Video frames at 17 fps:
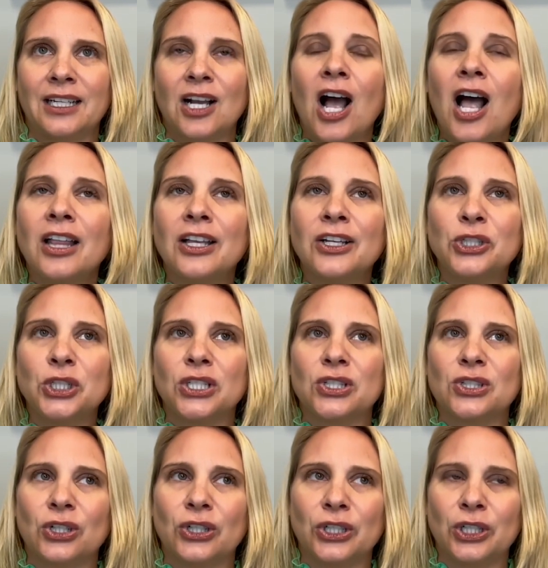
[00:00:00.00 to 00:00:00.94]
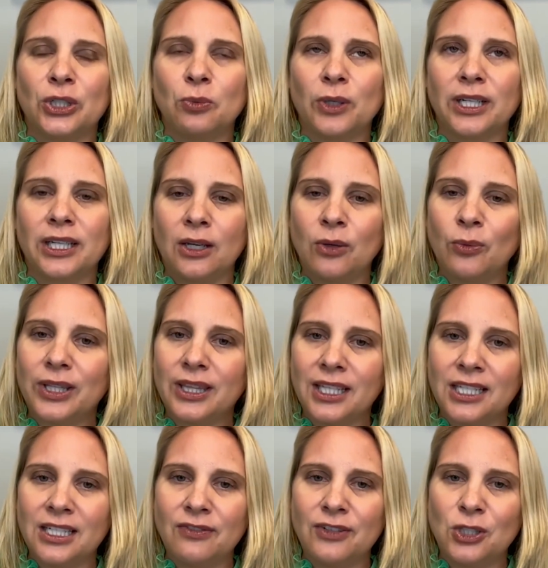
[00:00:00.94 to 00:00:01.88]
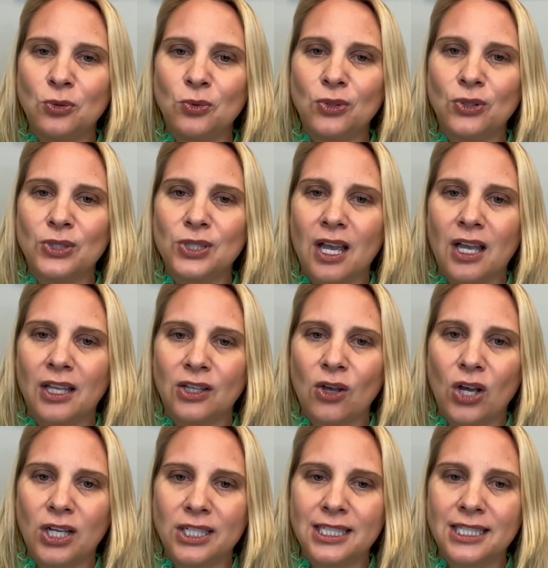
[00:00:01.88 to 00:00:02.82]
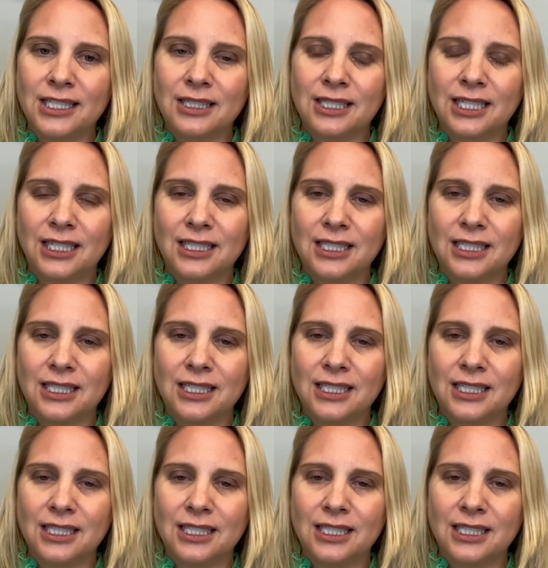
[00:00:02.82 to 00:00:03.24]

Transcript: college, I started working with individuals on the autistic